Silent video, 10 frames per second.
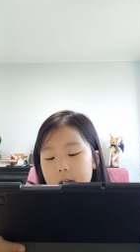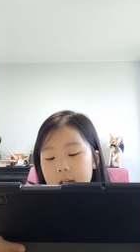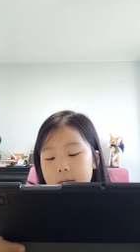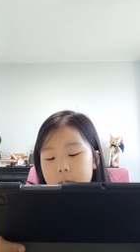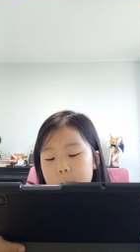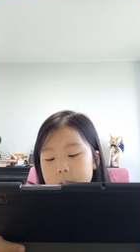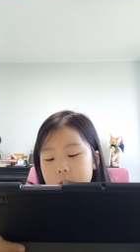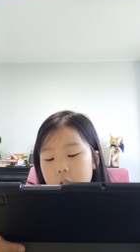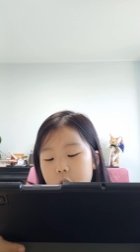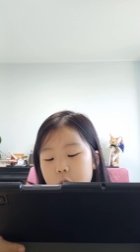I'm from
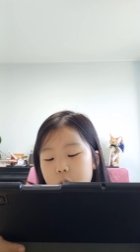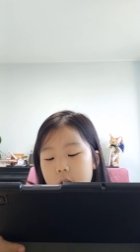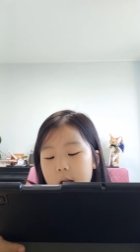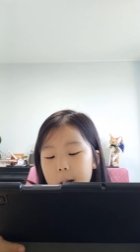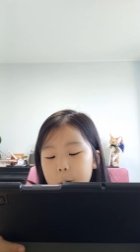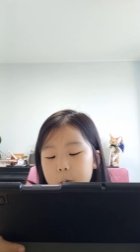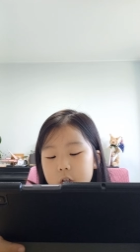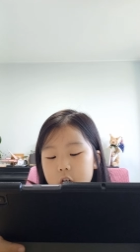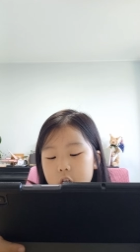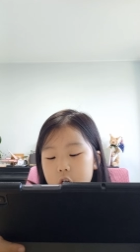Seoul. How old
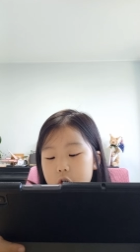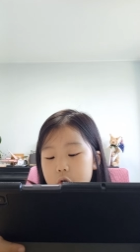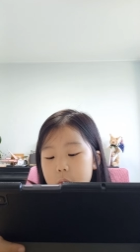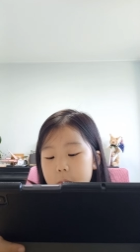are you?